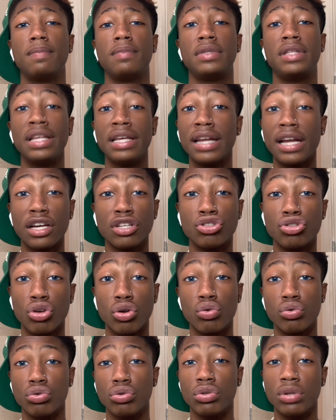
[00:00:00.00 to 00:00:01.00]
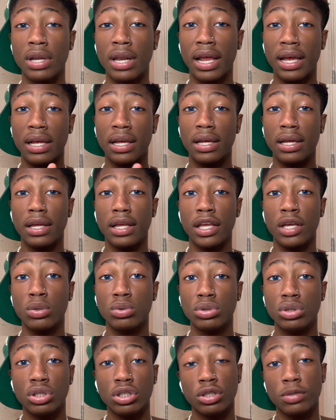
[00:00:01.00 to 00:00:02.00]
Then I drunk like it
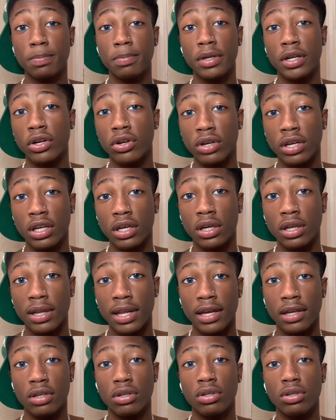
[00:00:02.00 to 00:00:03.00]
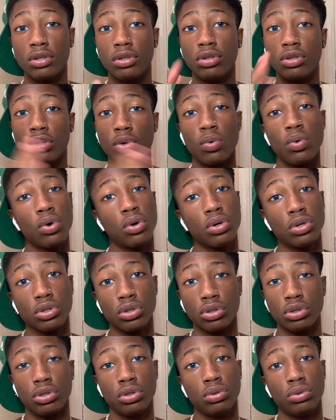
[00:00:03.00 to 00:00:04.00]
was just pure liquor, like no
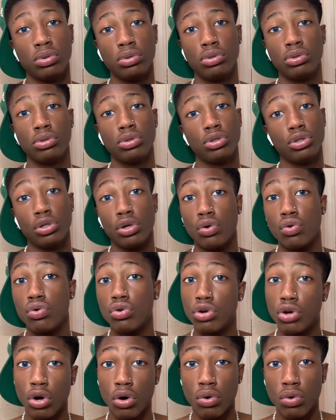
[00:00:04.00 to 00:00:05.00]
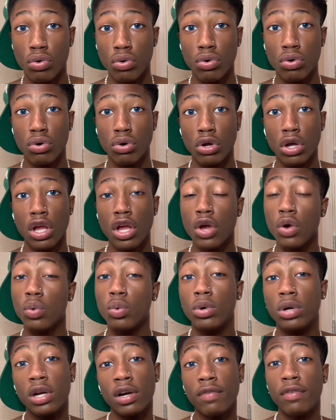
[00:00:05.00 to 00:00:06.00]
orange juice, no coke,
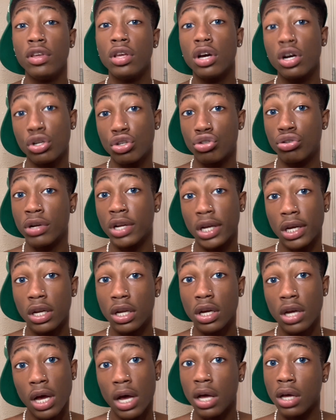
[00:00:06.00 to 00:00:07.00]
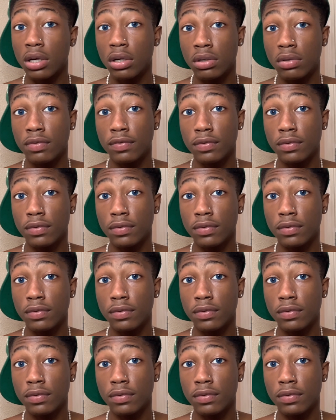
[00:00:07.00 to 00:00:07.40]
whatever y'all drink liquor out of.